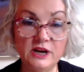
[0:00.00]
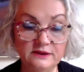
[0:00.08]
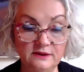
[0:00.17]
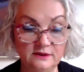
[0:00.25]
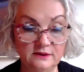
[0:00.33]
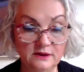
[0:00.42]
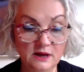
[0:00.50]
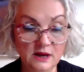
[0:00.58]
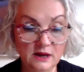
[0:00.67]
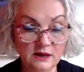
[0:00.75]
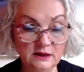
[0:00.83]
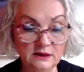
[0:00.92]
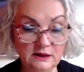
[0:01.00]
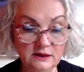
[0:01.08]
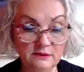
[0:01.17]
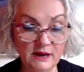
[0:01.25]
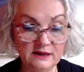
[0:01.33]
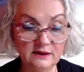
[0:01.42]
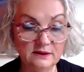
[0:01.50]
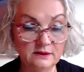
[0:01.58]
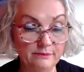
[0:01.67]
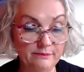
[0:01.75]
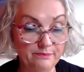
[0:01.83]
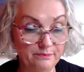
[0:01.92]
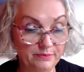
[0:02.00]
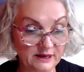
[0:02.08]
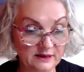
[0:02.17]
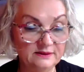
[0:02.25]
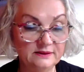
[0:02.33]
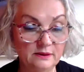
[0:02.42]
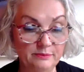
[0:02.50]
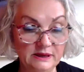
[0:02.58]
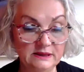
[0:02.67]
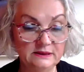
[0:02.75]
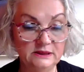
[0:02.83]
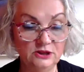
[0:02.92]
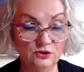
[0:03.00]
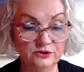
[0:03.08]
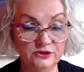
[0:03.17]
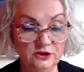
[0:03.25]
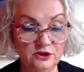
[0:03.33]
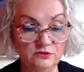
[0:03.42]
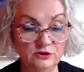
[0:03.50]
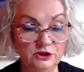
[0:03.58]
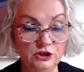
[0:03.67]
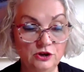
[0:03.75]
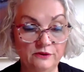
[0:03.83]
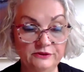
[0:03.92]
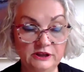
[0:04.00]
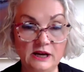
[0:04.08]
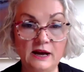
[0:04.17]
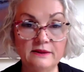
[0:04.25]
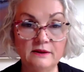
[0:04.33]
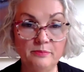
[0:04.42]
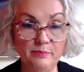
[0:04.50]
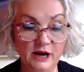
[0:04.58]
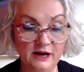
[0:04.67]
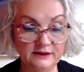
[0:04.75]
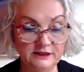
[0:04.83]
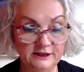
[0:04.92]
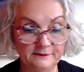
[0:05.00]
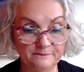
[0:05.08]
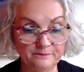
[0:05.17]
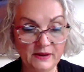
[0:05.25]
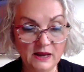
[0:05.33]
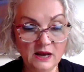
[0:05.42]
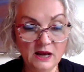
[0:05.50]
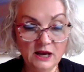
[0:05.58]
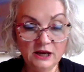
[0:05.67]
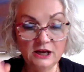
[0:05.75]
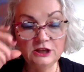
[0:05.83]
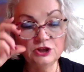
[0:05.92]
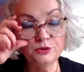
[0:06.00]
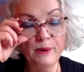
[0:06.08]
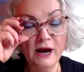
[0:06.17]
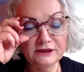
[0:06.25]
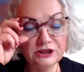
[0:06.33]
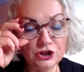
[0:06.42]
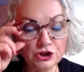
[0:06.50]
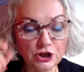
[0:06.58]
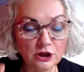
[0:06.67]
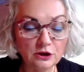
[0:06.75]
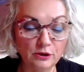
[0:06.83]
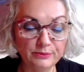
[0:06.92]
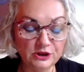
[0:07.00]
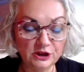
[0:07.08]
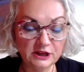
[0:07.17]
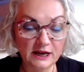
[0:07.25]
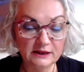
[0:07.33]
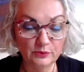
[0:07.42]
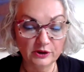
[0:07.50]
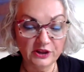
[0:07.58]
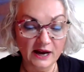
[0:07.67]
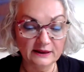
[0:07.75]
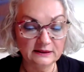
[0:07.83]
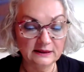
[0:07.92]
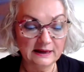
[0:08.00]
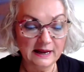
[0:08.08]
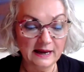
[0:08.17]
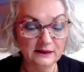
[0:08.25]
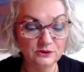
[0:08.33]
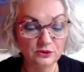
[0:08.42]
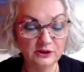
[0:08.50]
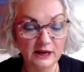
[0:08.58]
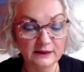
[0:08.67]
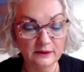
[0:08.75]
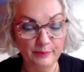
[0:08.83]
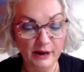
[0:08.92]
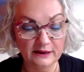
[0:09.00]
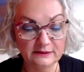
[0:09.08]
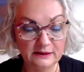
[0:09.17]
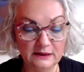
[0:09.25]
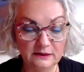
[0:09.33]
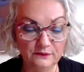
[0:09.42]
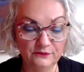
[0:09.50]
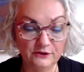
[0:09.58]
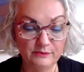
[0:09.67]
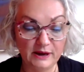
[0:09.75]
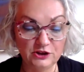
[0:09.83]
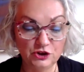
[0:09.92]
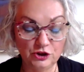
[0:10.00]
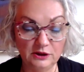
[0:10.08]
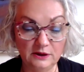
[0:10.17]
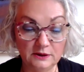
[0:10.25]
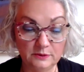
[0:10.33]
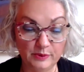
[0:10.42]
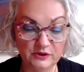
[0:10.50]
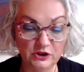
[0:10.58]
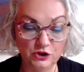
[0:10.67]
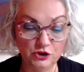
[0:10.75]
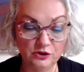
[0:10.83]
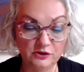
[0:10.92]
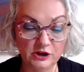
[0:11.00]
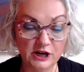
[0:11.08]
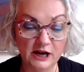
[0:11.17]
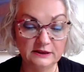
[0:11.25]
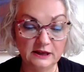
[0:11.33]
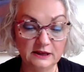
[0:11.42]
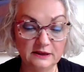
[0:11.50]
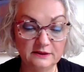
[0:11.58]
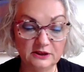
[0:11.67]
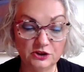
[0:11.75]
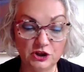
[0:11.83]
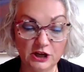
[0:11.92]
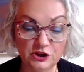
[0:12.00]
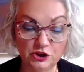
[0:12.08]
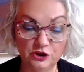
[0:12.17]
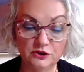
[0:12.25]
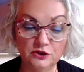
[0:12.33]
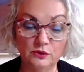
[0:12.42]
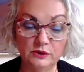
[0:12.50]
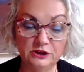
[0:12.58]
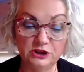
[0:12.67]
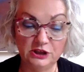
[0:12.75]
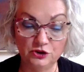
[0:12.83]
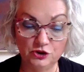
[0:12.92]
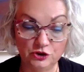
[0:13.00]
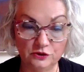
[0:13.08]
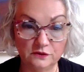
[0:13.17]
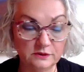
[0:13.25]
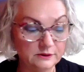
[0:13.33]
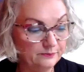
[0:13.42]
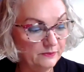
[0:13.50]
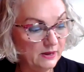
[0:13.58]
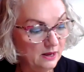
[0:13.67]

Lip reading: threaten in any manner the peace, stability, or security of the other party. Each party shall communicate without delay to the other party any information in its possession regarding any such actions or intentions.